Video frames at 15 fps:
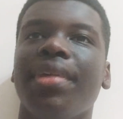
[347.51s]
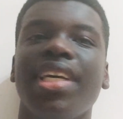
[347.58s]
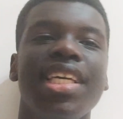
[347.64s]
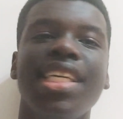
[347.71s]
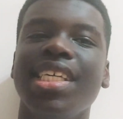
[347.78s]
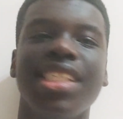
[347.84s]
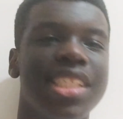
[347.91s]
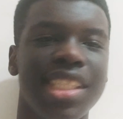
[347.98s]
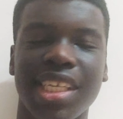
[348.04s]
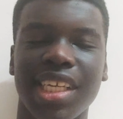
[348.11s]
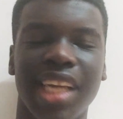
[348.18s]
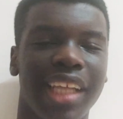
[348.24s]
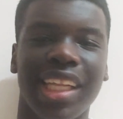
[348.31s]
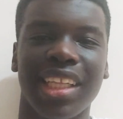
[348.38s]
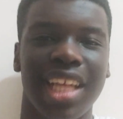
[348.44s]
Easy.
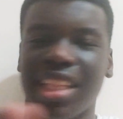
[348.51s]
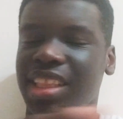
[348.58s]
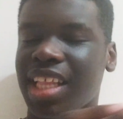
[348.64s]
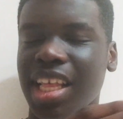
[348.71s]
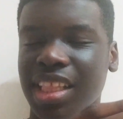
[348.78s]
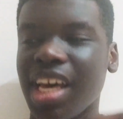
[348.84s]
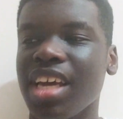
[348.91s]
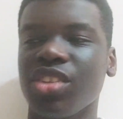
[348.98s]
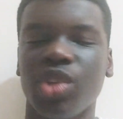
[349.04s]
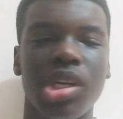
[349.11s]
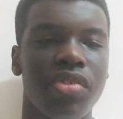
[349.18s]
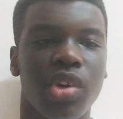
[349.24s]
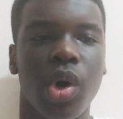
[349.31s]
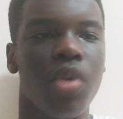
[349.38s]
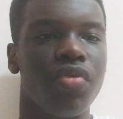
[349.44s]
Like that is not
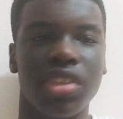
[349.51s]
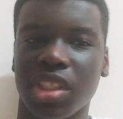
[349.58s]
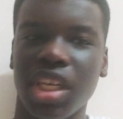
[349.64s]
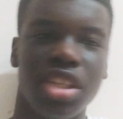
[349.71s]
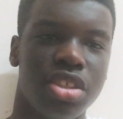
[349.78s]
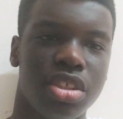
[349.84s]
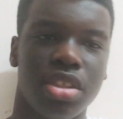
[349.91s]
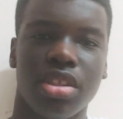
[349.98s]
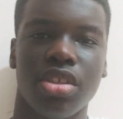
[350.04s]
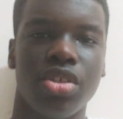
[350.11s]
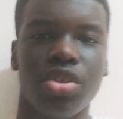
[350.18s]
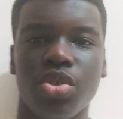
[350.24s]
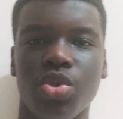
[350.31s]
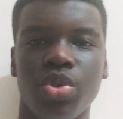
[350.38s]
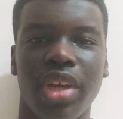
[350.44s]
even a conversation.
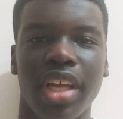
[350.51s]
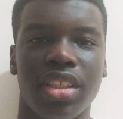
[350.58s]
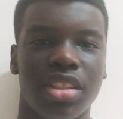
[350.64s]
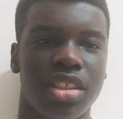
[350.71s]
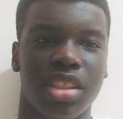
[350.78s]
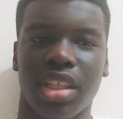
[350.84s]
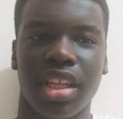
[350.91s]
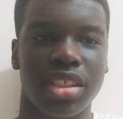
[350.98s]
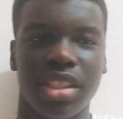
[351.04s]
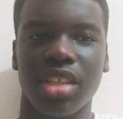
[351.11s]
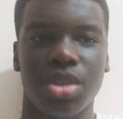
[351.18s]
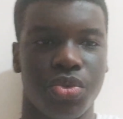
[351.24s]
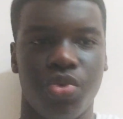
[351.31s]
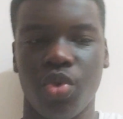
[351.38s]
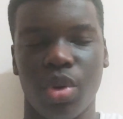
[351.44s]
Who gets into that
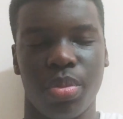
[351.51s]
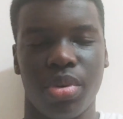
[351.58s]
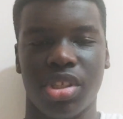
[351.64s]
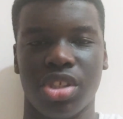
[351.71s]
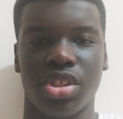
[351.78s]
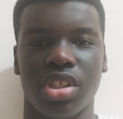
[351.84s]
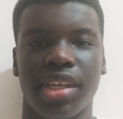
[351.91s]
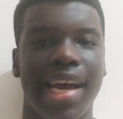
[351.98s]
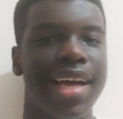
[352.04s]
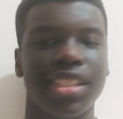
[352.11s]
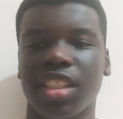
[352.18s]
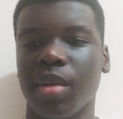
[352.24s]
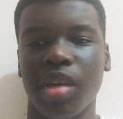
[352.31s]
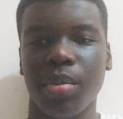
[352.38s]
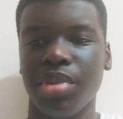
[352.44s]
centre forward position? It has
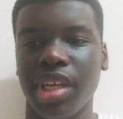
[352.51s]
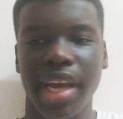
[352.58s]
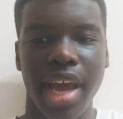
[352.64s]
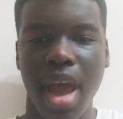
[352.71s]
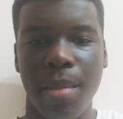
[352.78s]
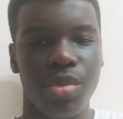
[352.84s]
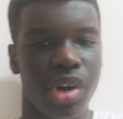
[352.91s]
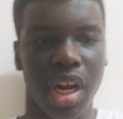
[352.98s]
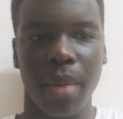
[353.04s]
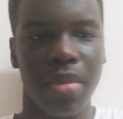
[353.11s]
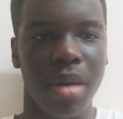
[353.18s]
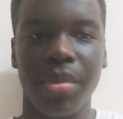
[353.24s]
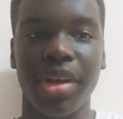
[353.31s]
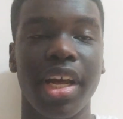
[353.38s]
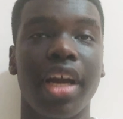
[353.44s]
to be Pierre-Emerick
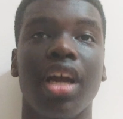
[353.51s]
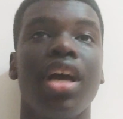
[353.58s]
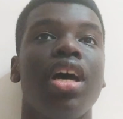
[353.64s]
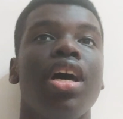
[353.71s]
Aubameyang.